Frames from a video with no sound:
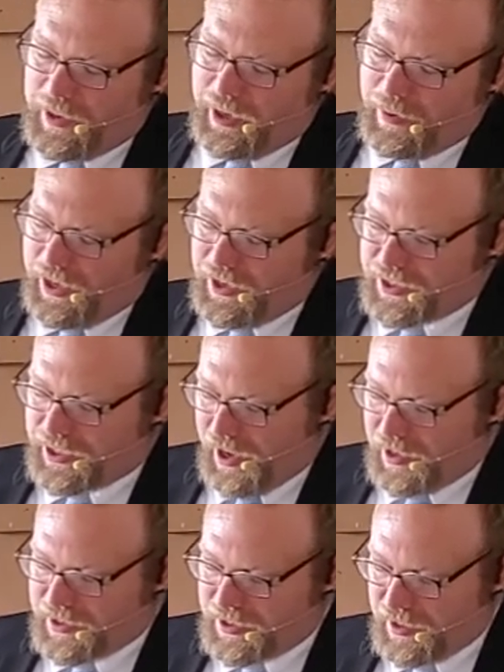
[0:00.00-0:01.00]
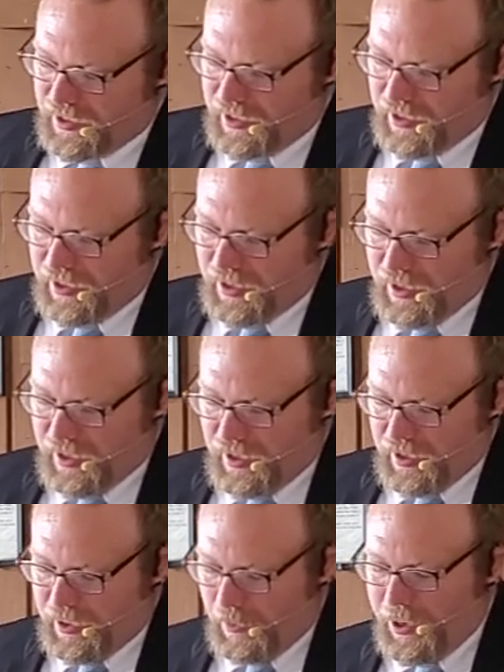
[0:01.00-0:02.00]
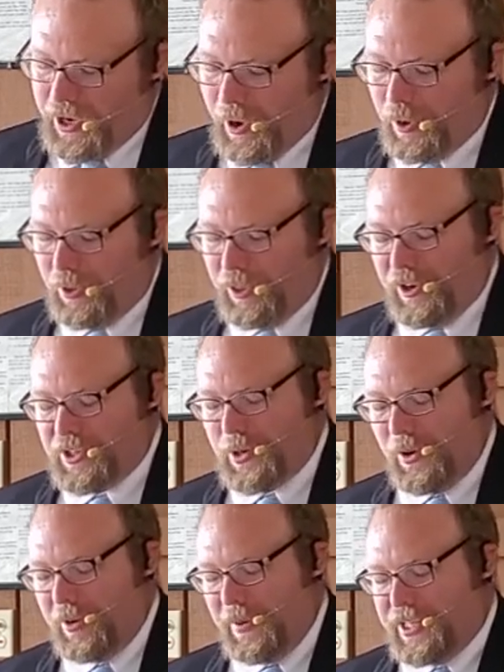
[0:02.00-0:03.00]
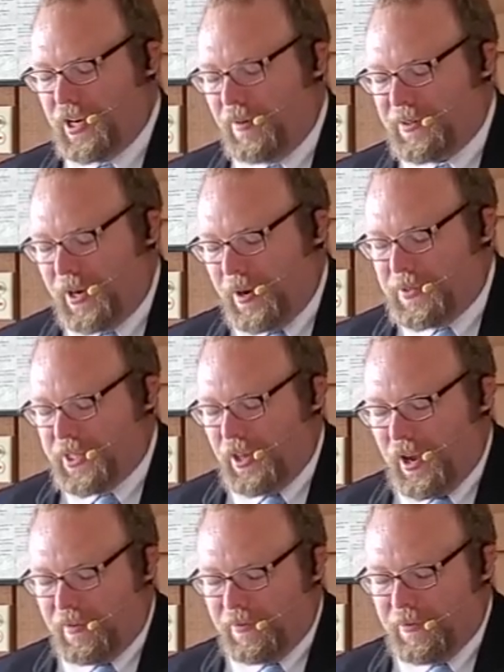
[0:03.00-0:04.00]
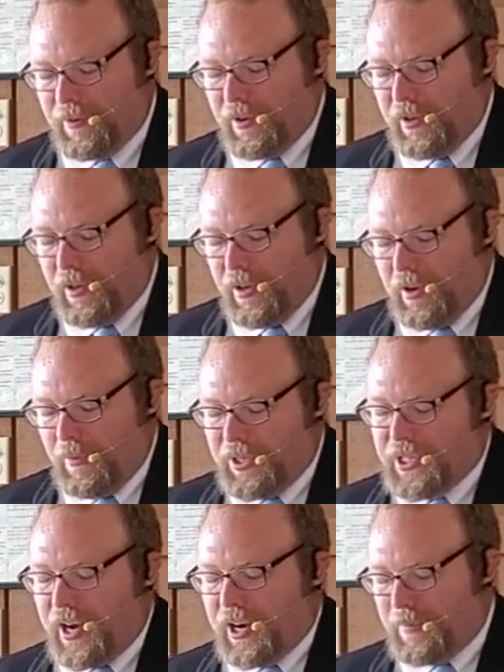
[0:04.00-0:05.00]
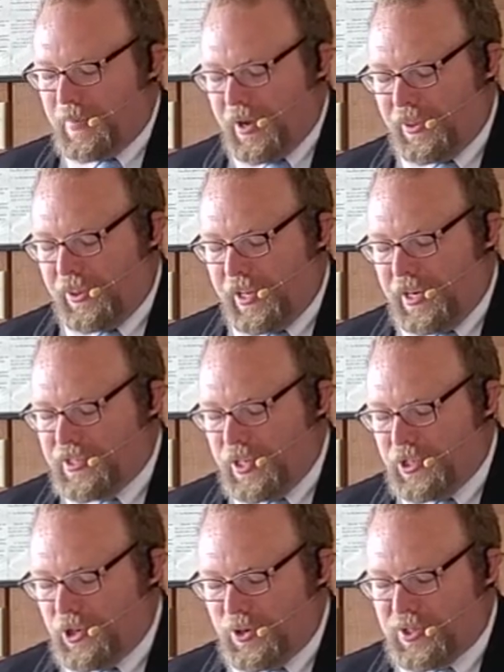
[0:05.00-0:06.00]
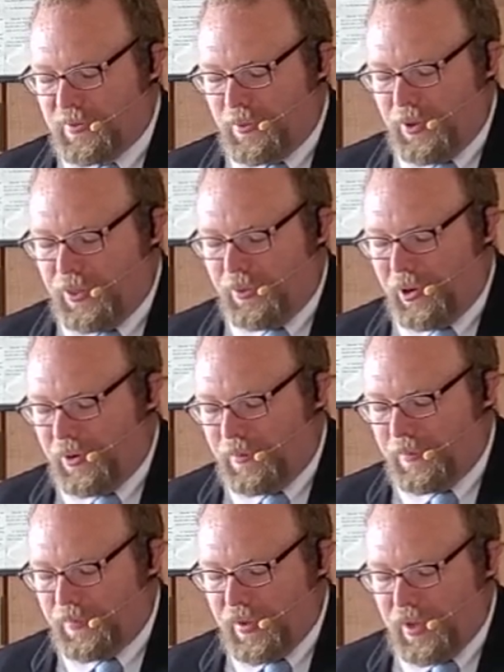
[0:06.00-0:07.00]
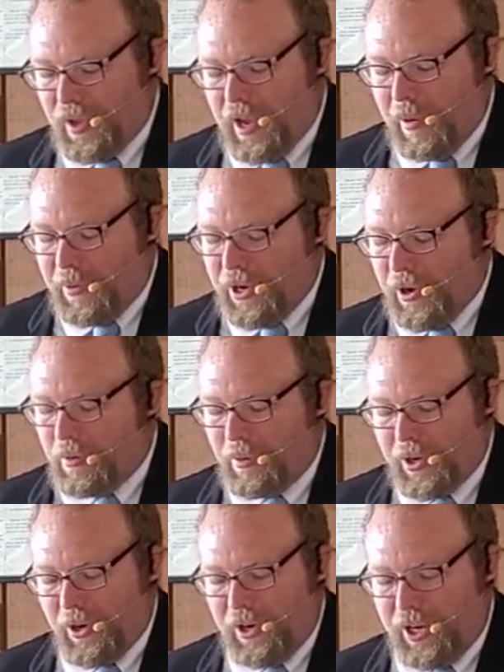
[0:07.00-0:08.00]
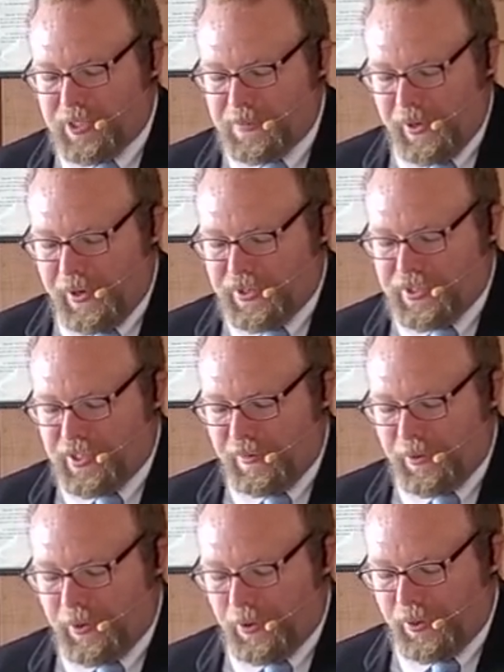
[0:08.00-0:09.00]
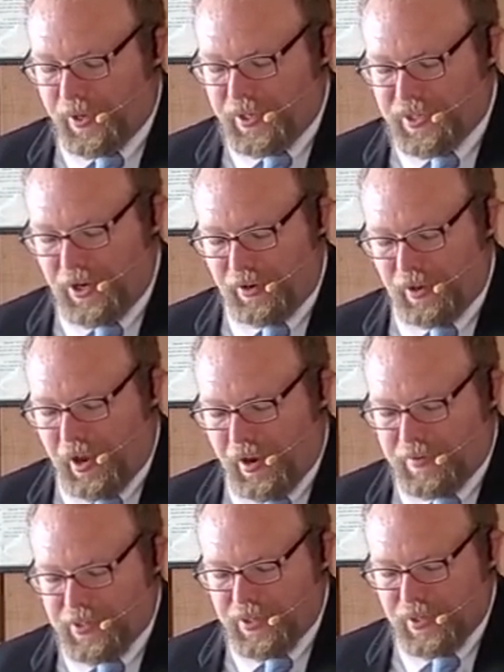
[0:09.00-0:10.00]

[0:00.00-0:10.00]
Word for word: week we discussed that we know there's going to be tough times in life. We talked about the things that Joseph went through. And we know that we're going to experience difficult things in our lives.